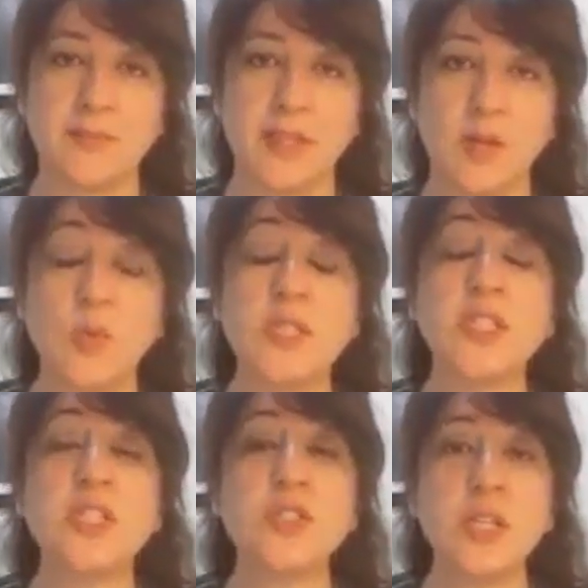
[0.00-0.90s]
which
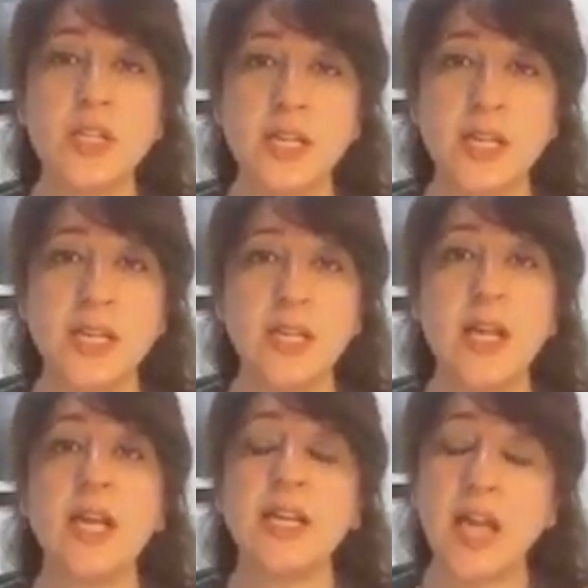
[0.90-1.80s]
is triggering
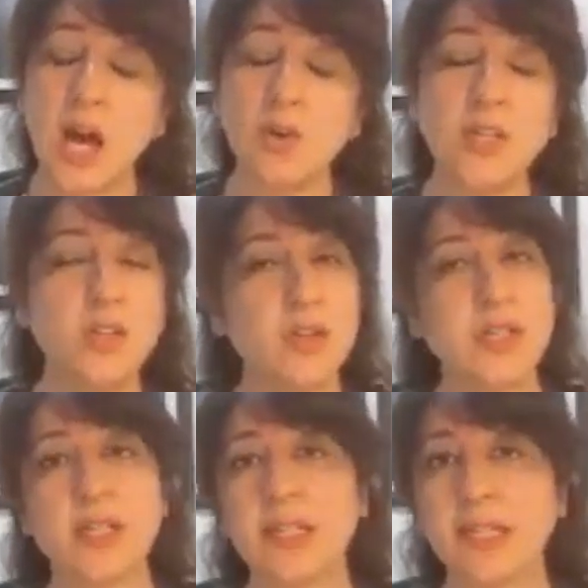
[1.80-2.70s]
now in your
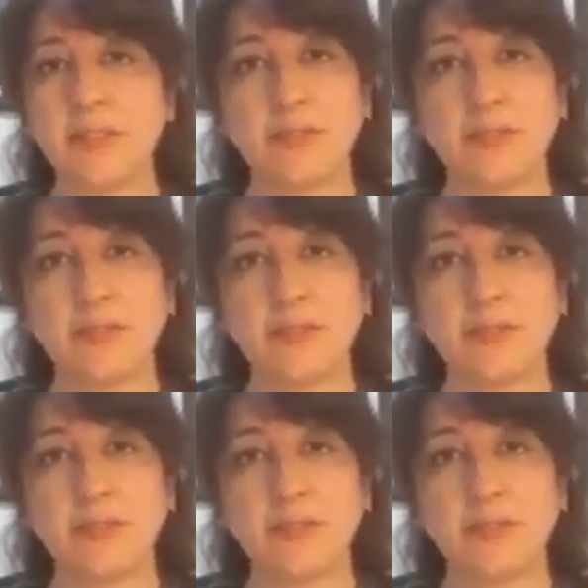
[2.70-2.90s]
adult life.